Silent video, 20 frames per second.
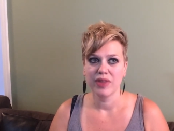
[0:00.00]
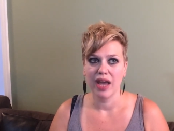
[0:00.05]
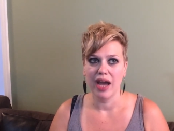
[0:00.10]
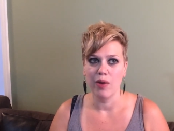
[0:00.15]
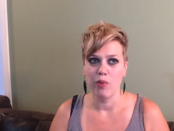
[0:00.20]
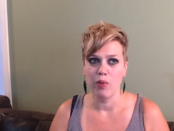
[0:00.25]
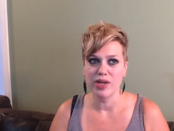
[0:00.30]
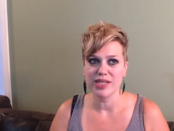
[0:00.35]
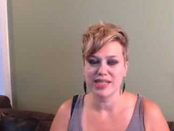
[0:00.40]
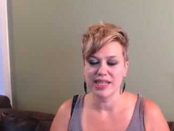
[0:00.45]

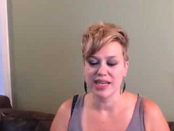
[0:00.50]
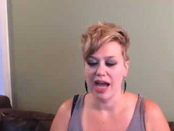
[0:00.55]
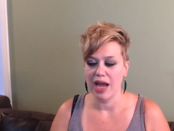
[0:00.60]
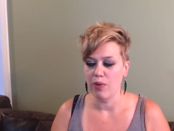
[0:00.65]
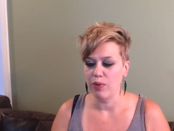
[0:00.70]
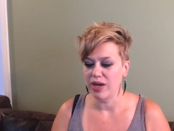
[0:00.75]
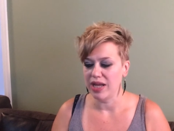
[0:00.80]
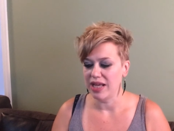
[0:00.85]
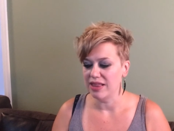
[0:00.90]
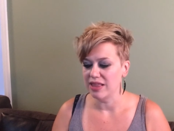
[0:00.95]
I wasn't,
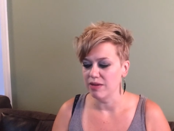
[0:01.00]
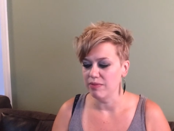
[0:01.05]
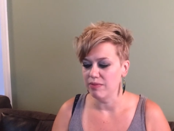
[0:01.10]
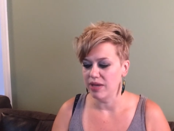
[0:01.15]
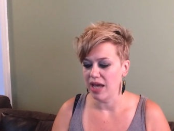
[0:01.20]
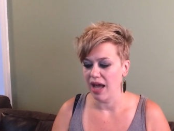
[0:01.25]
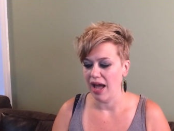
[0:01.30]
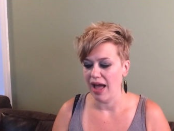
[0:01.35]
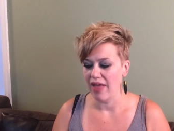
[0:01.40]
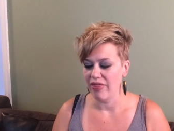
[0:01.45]
I would eat them
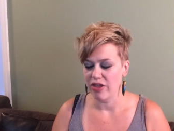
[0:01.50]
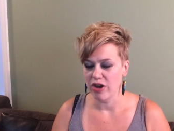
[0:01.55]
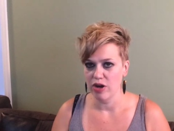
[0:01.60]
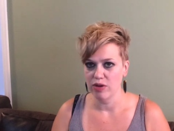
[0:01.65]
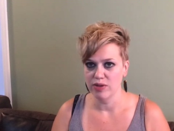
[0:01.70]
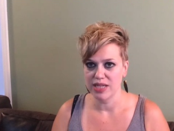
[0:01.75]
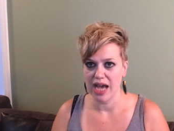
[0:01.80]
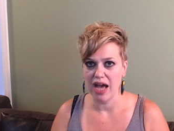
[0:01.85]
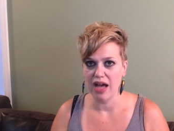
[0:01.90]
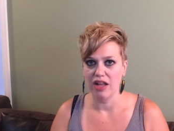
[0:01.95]
at the
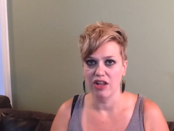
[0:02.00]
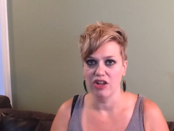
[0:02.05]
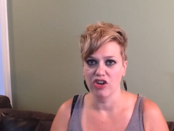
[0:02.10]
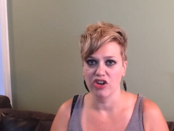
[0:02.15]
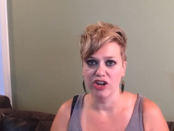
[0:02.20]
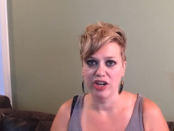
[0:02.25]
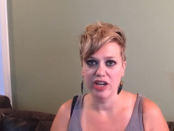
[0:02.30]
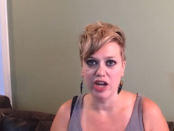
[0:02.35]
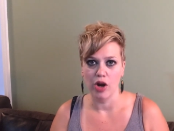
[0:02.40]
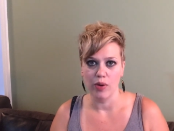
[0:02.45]
hotel
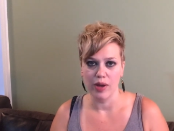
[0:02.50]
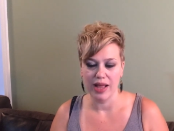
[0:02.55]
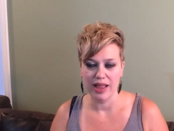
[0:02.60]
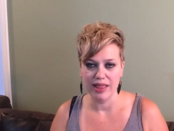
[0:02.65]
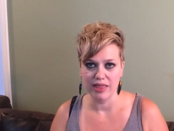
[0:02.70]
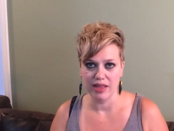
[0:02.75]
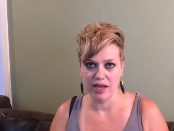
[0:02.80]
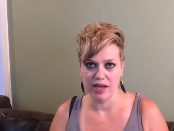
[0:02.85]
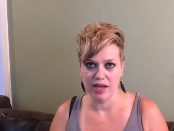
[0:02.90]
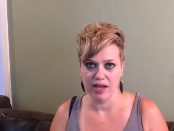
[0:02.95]
or, you know,
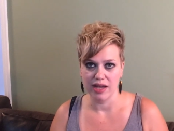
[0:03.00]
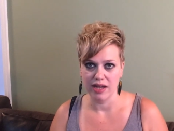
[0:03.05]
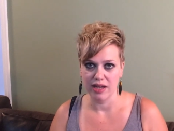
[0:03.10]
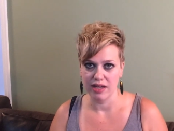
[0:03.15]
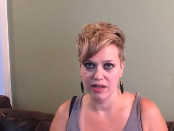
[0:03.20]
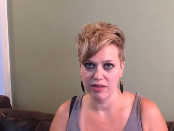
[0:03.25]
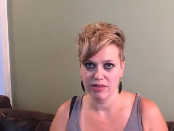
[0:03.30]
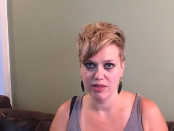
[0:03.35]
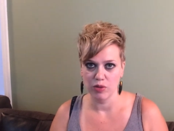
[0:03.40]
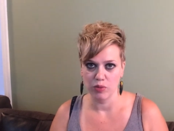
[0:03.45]
in the,
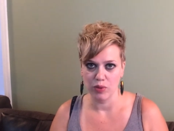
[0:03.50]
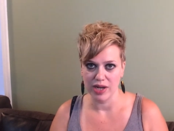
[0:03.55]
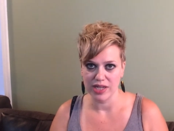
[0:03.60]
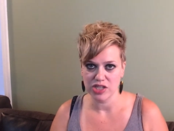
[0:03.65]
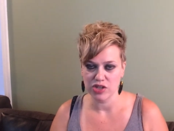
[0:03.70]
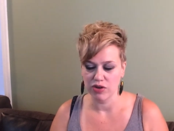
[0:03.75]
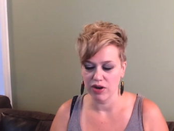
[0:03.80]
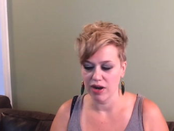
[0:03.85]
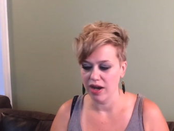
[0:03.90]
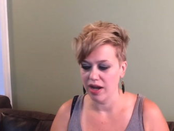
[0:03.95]
the
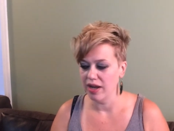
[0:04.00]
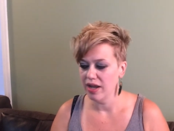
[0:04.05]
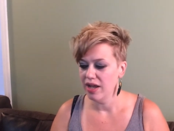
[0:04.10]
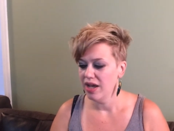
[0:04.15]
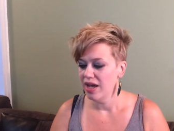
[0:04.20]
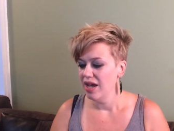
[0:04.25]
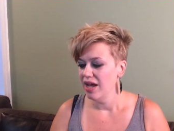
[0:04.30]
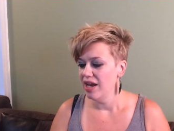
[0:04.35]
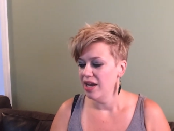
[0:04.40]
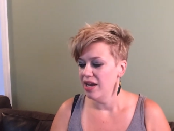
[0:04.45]
restaurant,
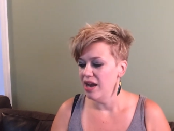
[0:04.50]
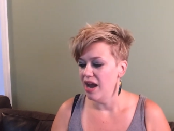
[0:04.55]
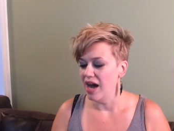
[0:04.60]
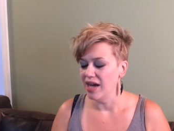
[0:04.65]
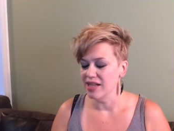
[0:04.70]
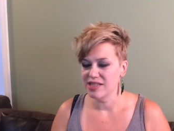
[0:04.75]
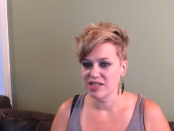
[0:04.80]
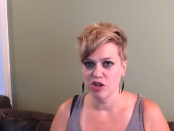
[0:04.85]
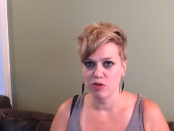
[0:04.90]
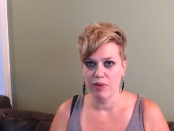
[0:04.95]

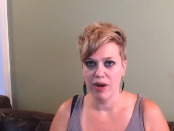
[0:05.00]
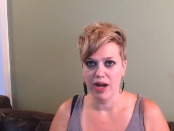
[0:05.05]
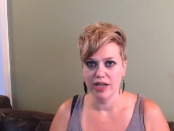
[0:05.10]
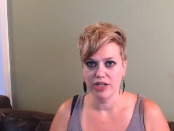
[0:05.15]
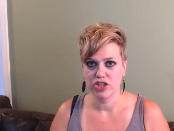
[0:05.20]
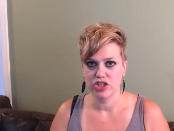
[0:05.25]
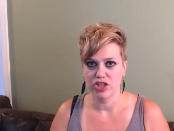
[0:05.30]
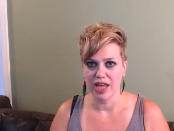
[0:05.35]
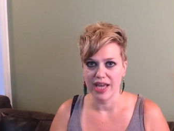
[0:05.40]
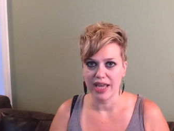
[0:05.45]
not so
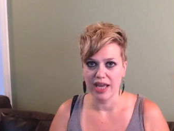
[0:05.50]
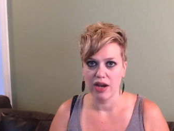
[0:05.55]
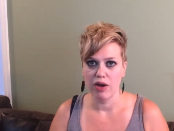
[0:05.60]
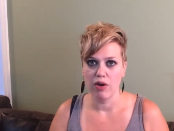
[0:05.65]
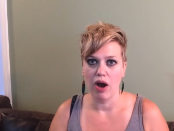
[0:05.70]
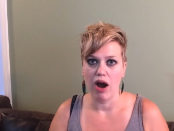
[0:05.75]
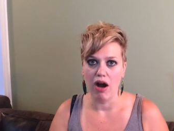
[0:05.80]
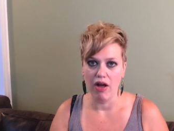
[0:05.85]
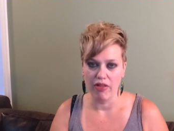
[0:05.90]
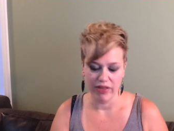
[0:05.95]
much like
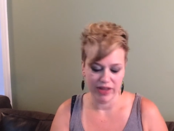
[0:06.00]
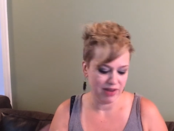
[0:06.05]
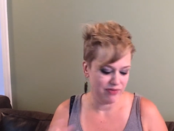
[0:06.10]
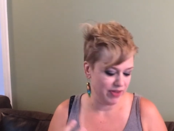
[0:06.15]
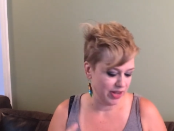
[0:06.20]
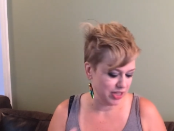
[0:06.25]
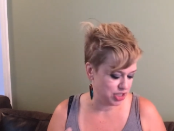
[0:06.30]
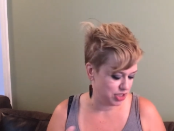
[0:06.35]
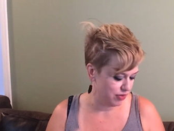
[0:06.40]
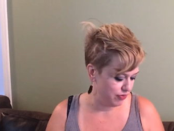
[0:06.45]
on the
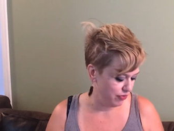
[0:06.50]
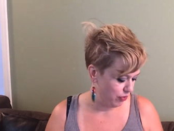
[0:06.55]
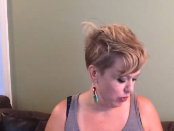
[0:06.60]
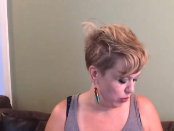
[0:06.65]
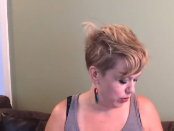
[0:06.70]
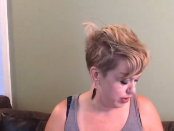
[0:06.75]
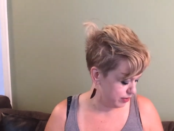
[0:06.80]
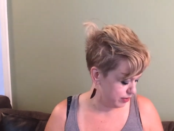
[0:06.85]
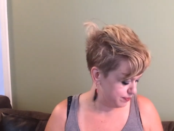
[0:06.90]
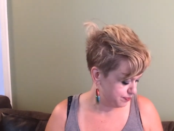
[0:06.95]
convention
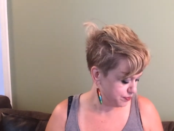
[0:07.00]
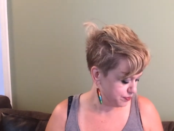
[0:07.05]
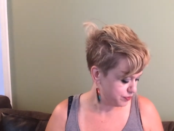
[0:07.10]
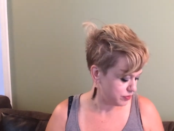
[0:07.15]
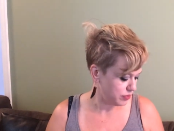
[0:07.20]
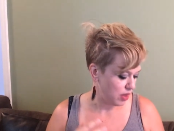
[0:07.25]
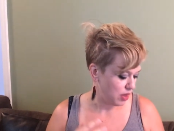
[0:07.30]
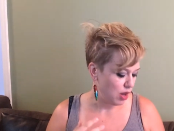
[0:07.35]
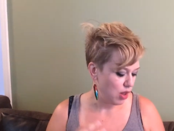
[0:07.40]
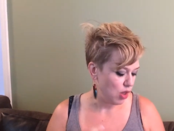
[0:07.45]
floor
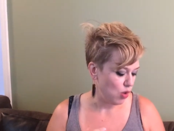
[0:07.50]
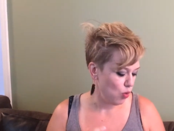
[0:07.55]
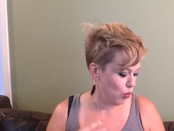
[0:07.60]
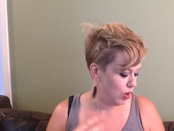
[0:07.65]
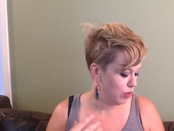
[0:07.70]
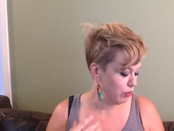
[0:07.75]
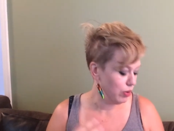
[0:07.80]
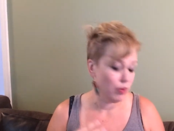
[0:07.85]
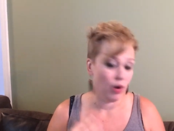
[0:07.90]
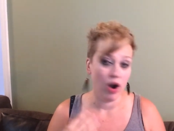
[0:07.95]

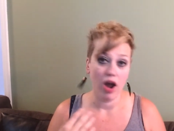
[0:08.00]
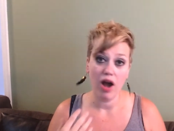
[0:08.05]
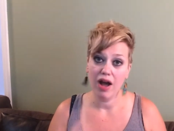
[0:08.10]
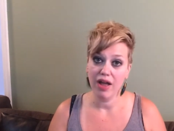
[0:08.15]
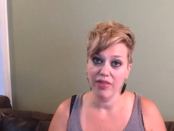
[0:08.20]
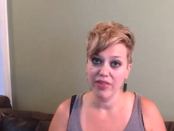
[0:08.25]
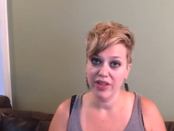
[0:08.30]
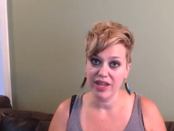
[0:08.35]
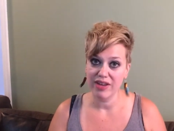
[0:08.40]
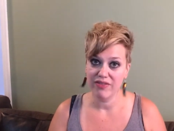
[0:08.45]
when we were
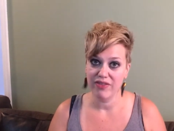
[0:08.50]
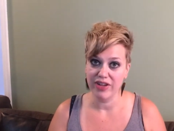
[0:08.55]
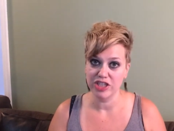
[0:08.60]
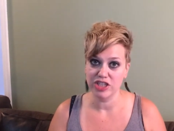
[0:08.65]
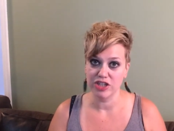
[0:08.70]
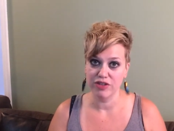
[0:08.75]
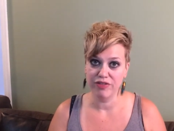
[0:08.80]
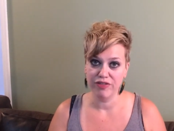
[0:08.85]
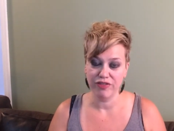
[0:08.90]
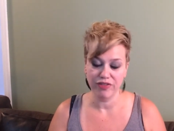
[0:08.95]
on the
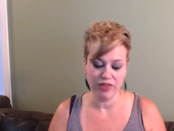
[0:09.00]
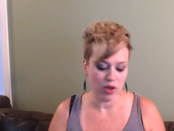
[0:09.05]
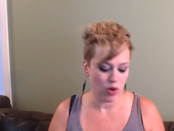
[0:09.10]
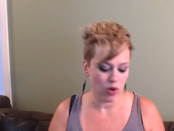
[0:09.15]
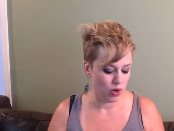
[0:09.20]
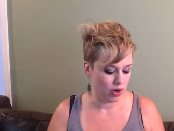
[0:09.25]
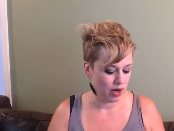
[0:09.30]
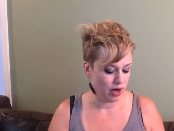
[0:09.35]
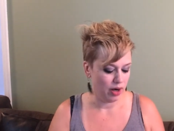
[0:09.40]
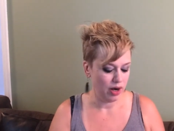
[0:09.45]
convention
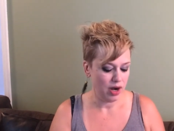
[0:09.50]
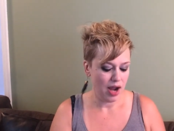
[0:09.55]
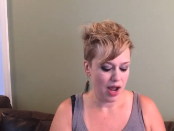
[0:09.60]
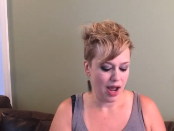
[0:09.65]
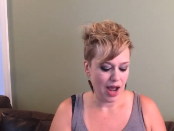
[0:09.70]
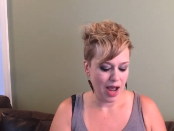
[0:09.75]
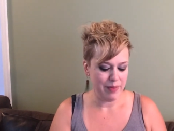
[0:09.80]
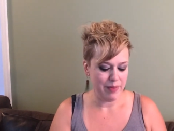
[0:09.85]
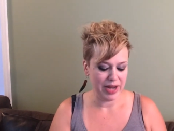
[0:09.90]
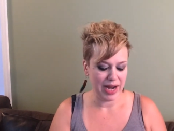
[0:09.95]
floor,
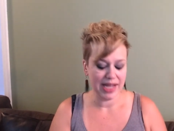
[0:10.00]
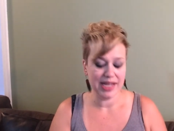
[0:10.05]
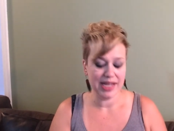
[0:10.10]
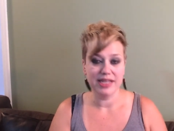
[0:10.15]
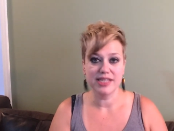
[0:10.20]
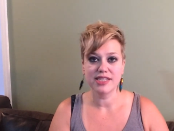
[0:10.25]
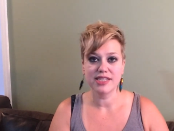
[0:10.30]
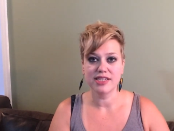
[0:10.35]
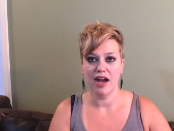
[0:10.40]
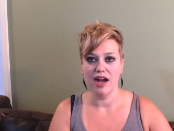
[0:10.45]
I mean, I
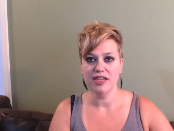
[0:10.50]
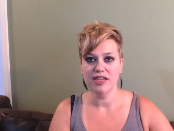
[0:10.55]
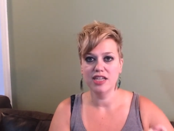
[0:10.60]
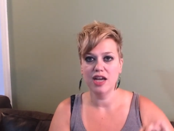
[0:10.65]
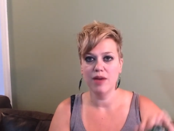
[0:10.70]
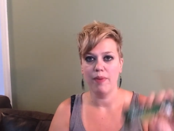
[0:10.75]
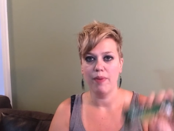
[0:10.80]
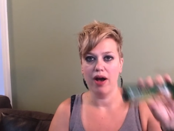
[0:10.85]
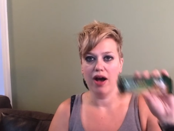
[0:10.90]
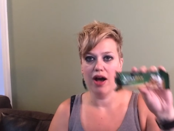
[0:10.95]
had stocked
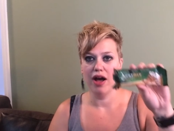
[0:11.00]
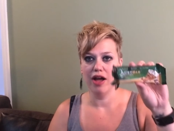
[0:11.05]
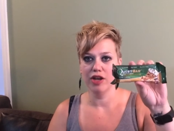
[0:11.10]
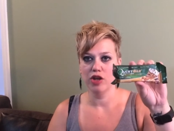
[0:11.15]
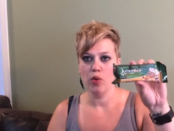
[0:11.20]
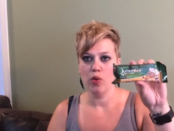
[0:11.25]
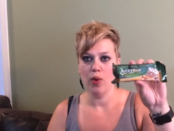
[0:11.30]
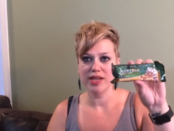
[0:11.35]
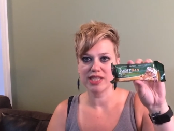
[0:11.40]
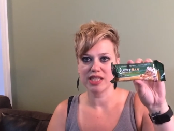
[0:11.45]
up on
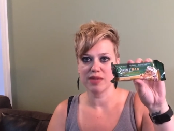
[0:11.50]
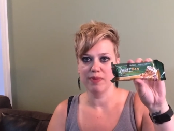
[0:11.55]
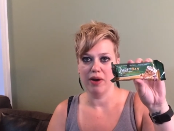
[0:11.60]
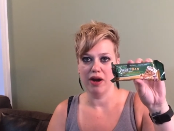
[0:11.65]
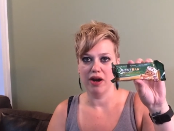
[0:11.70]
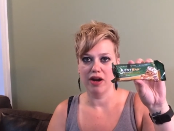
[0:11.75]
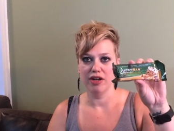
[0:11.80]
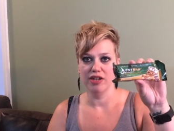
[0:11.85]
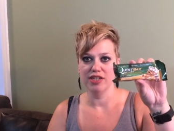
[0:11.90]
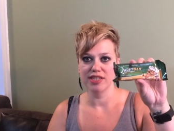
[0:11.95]
Quest
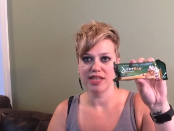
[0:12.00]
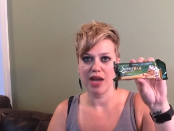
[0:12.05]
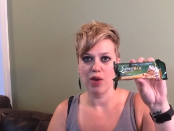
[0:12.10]
bars.